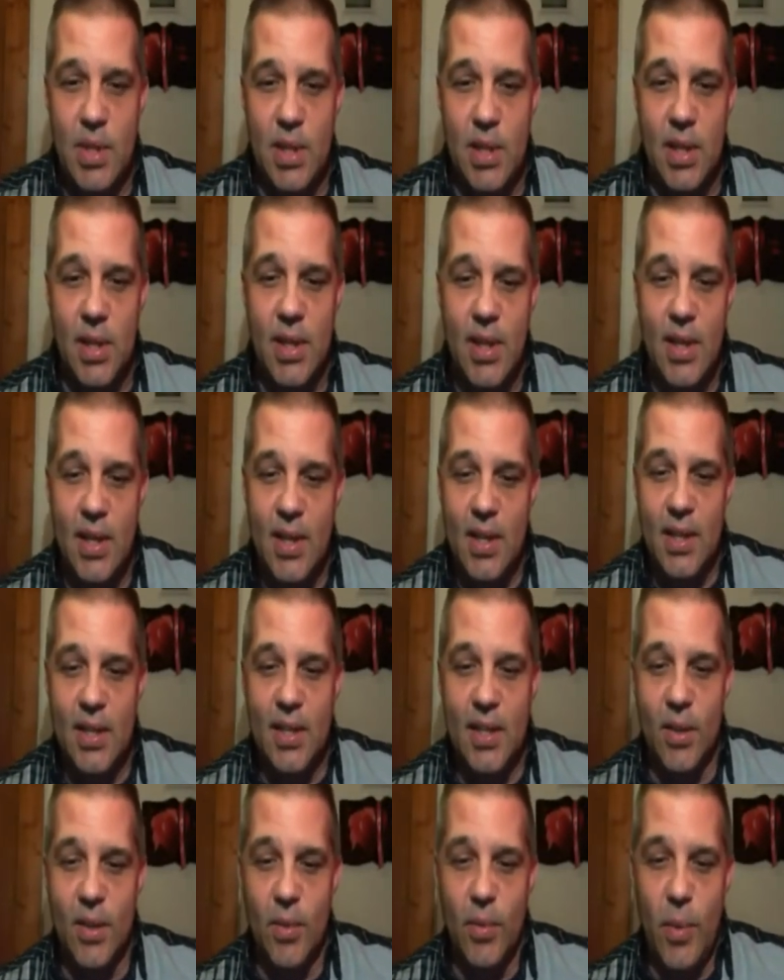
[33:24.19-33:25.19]
That you
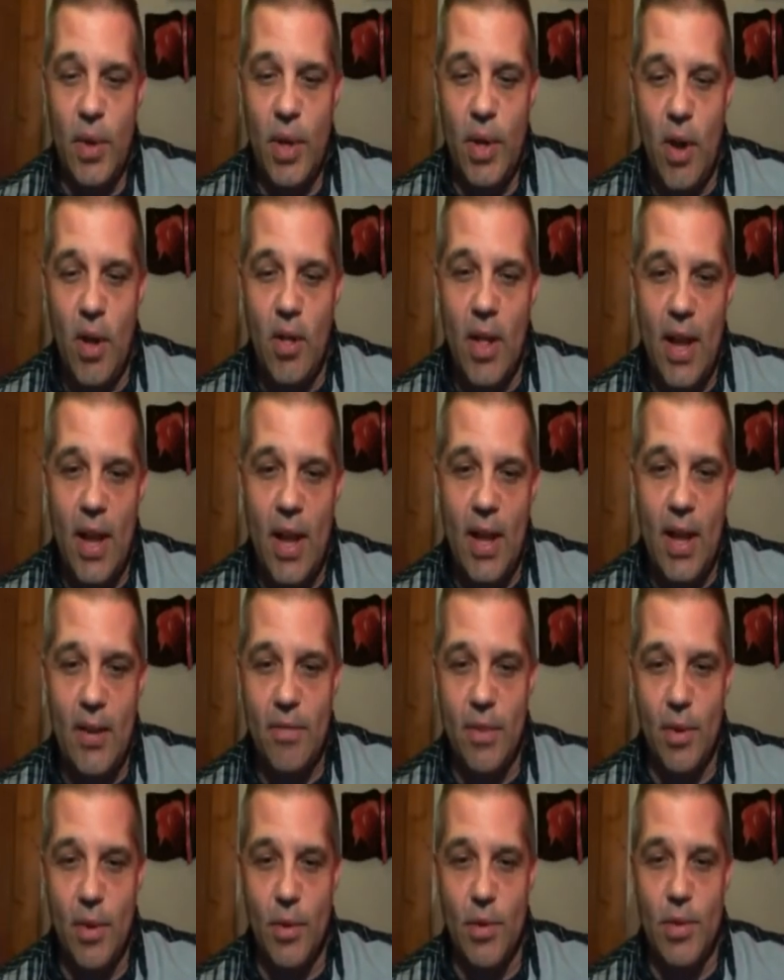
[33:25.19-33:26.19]
know we all
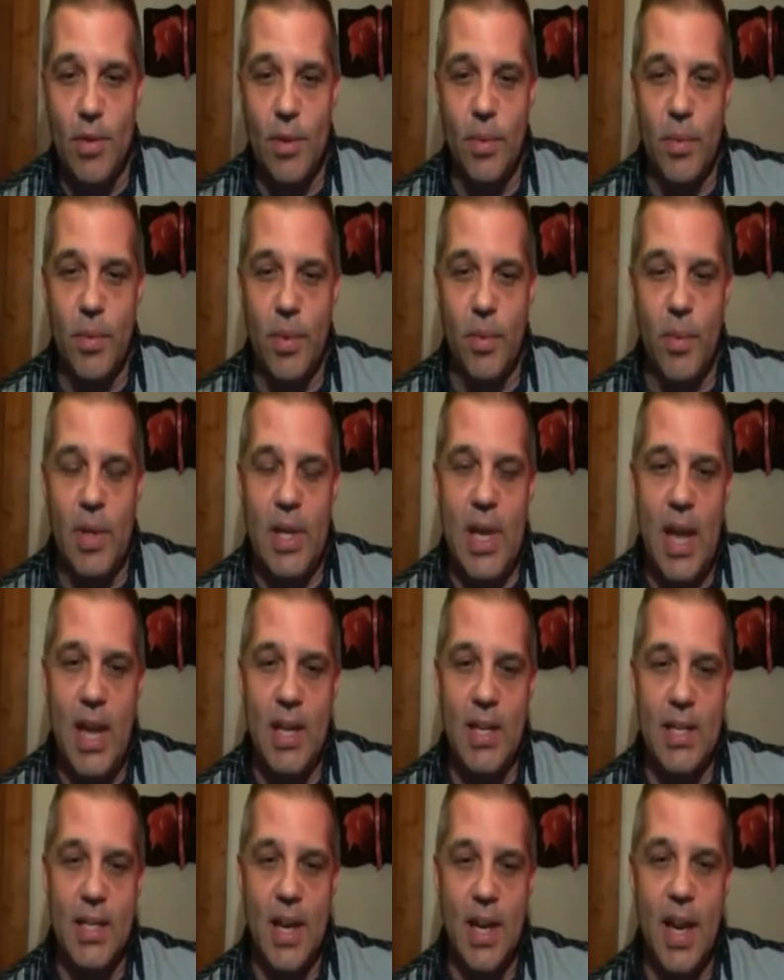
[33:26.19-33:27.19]
have those, and we,
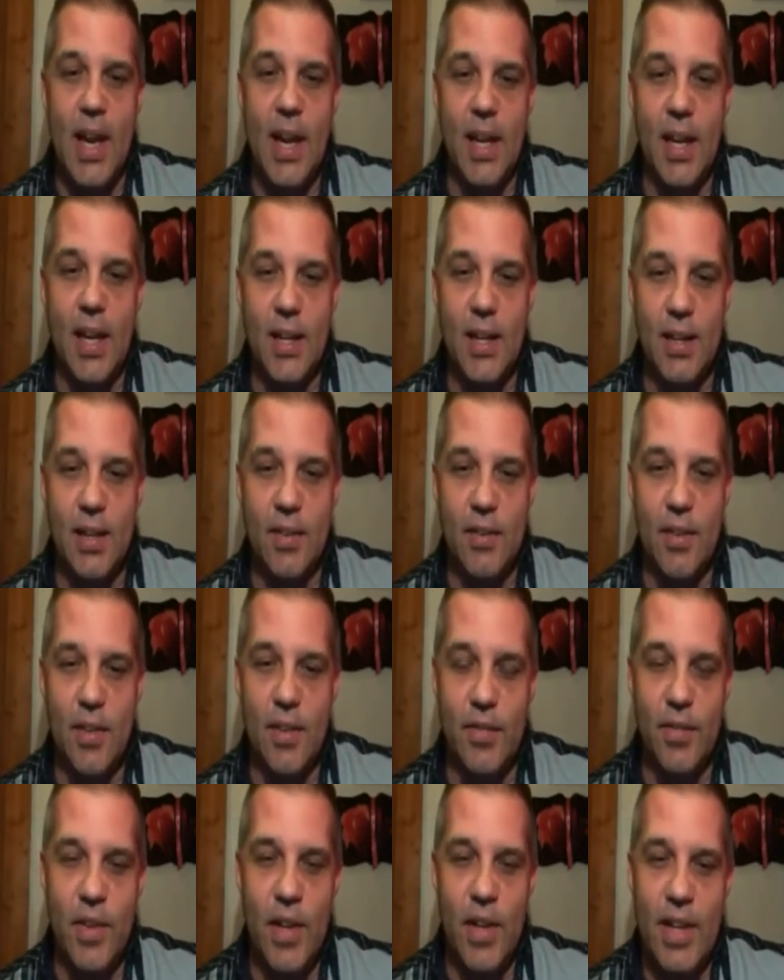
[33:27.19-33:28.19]
can't deny it.
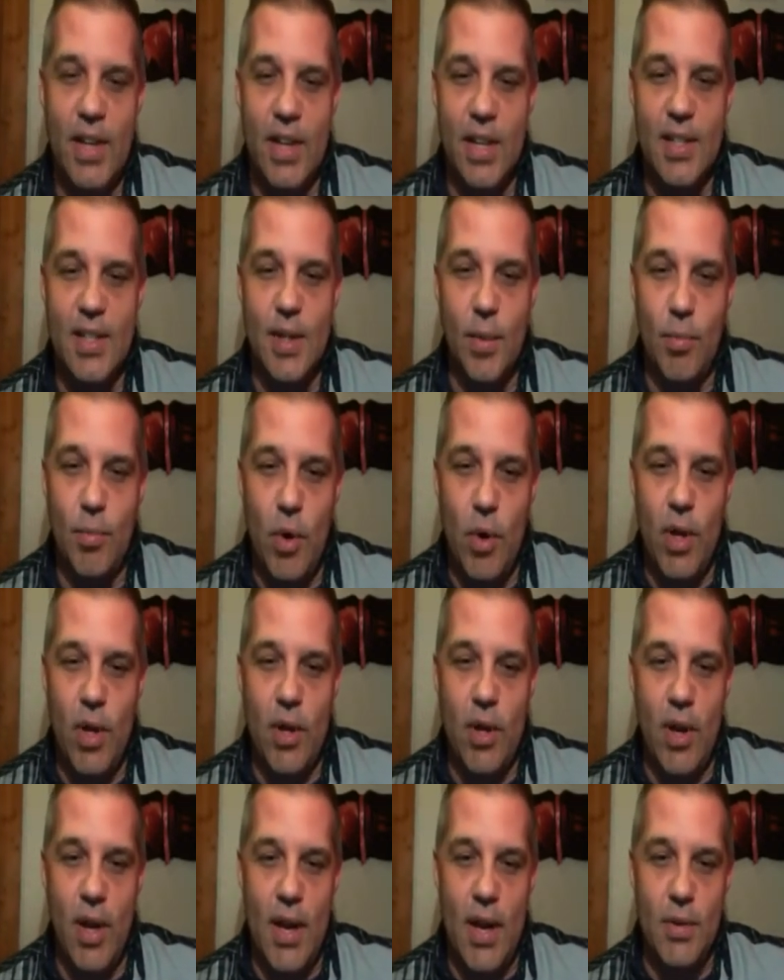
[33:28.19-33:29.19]
If at some
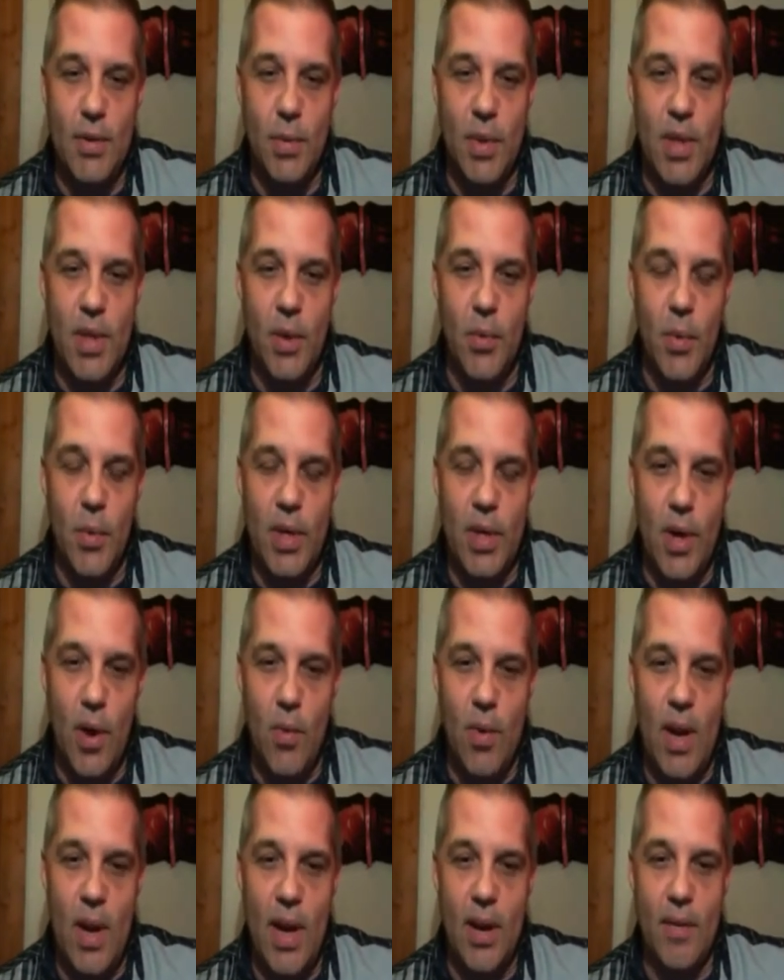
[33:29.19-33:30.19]
point in our lives we think we
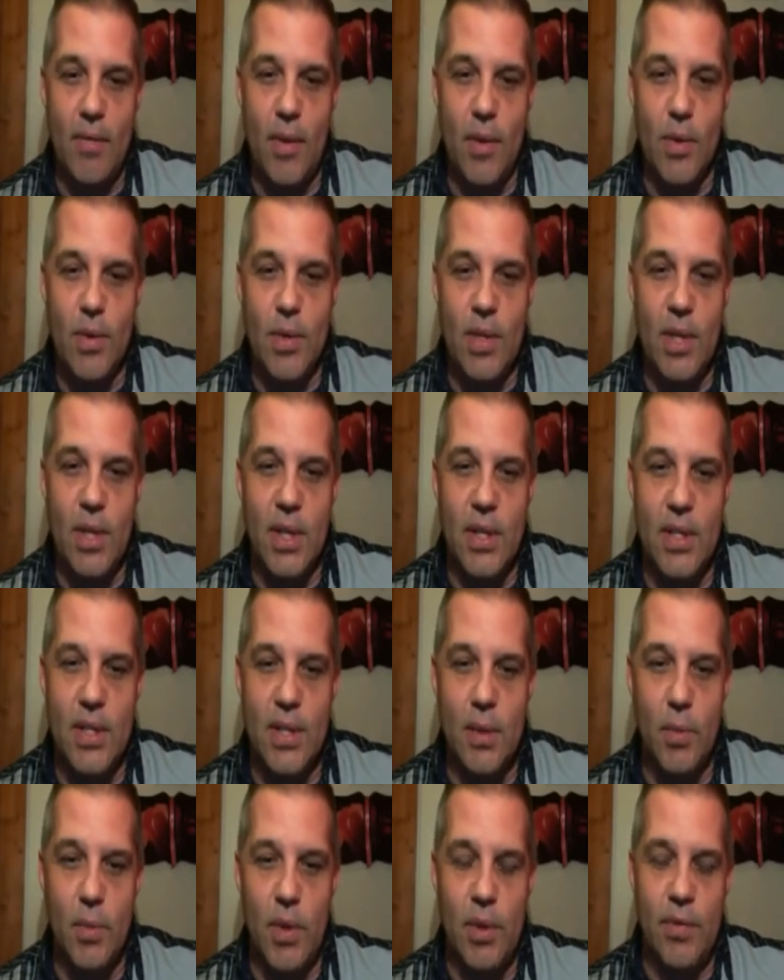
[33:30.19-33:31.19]
don't have those
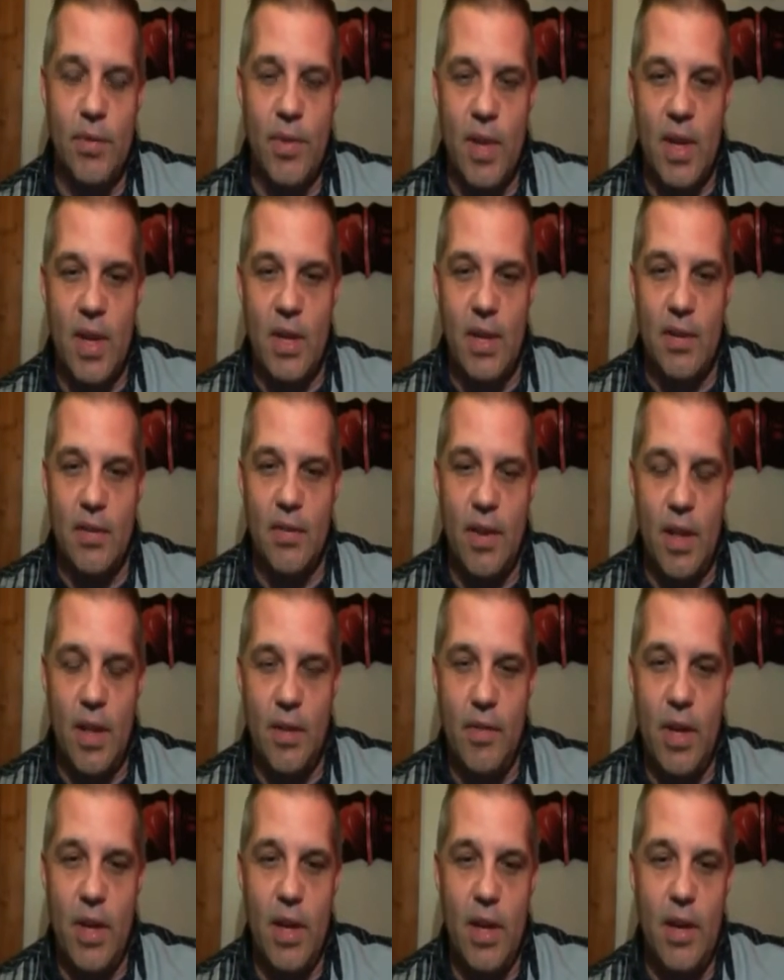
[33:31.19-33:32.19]
things, then we've kind of
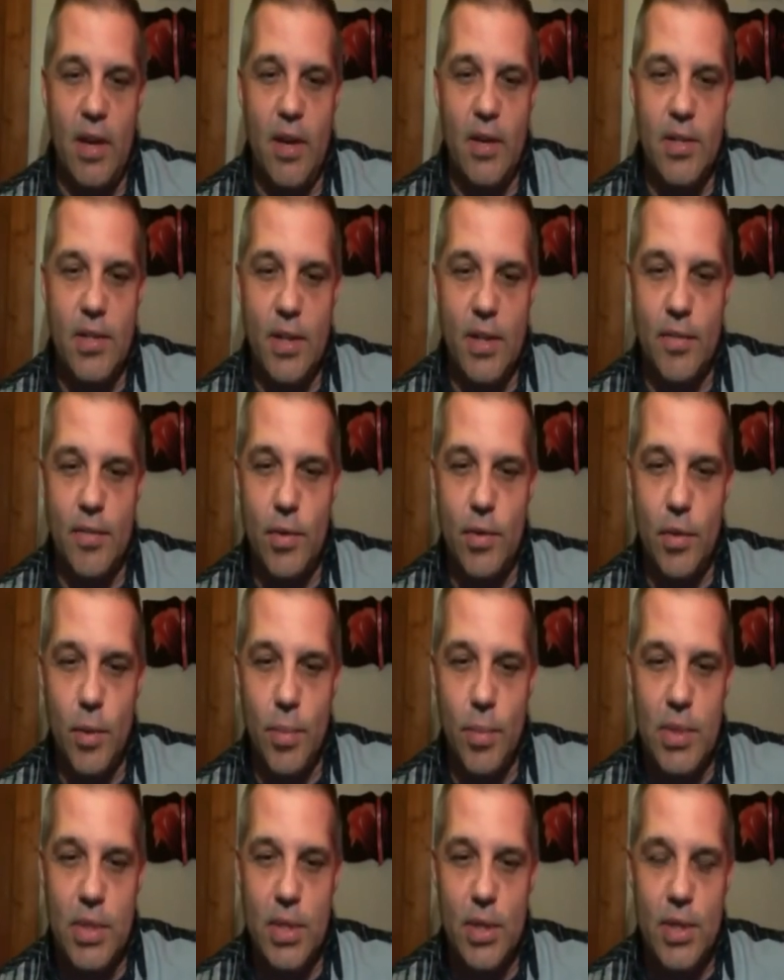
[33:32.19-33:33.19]
elevated ourselves to
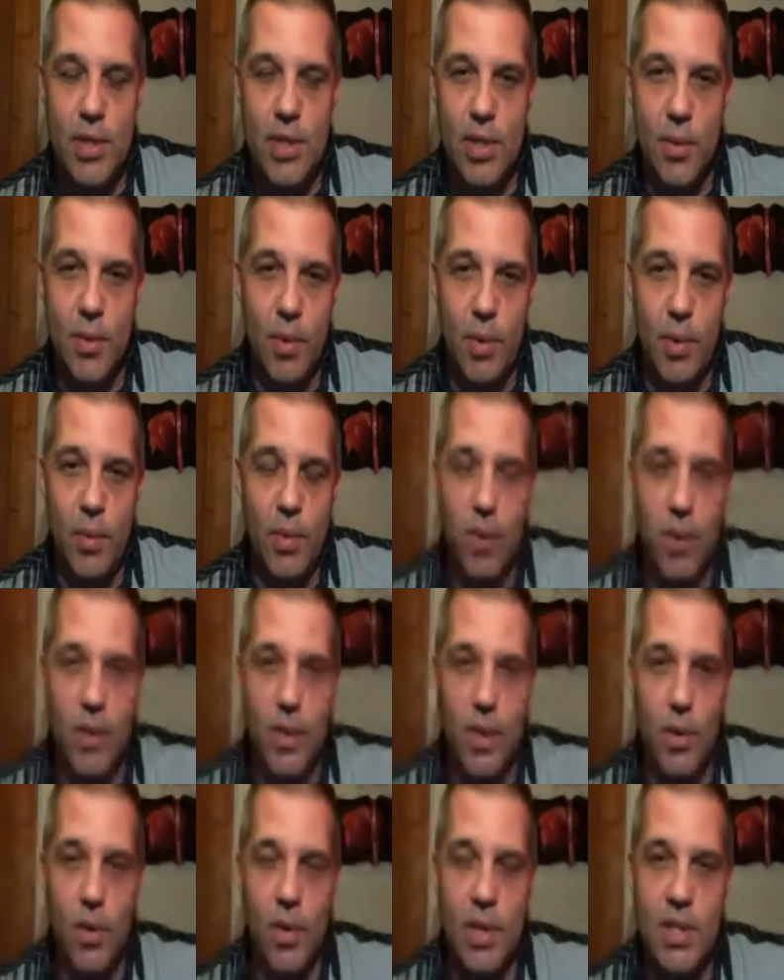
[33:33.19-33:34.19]
a position that we
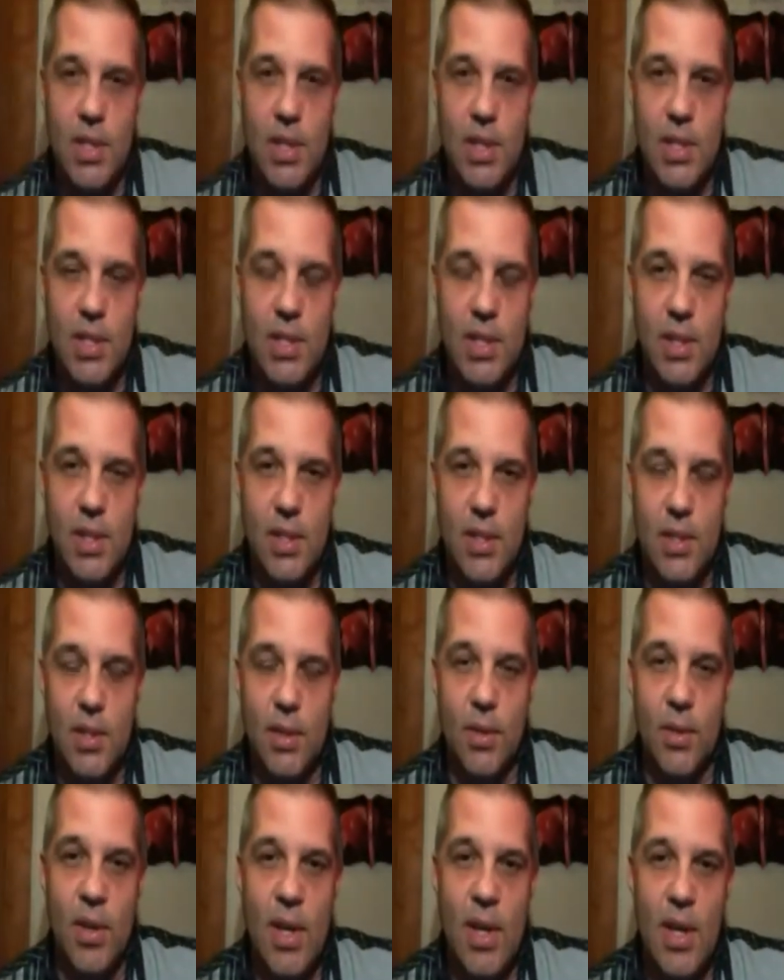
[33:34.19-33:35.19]
really don't exist in.
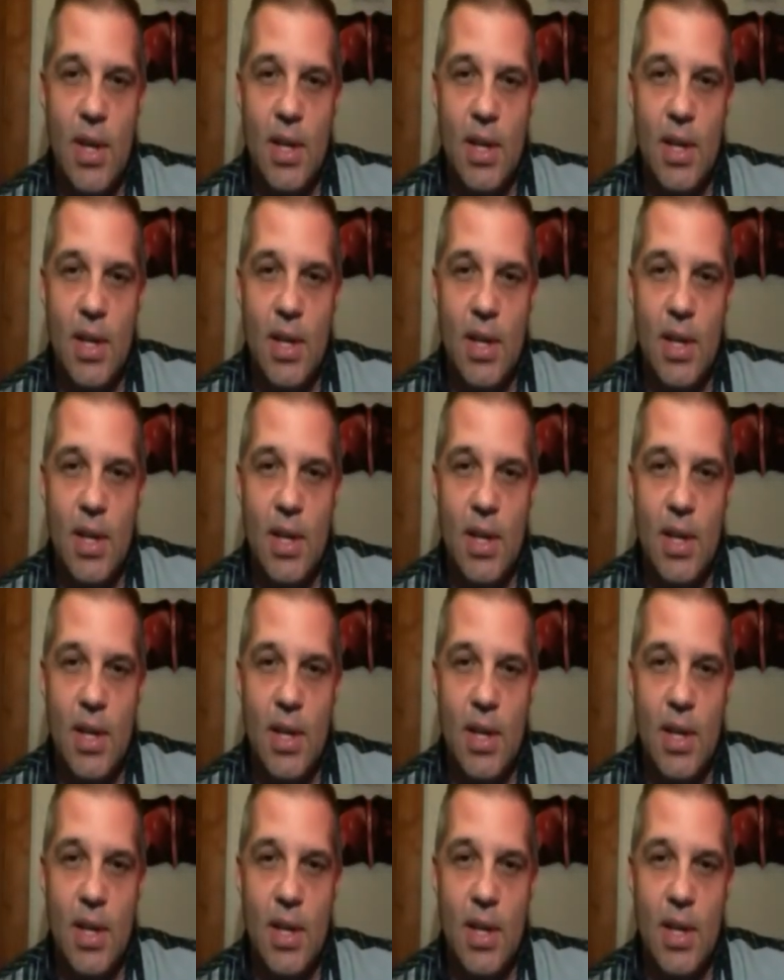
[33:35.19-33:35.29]
So.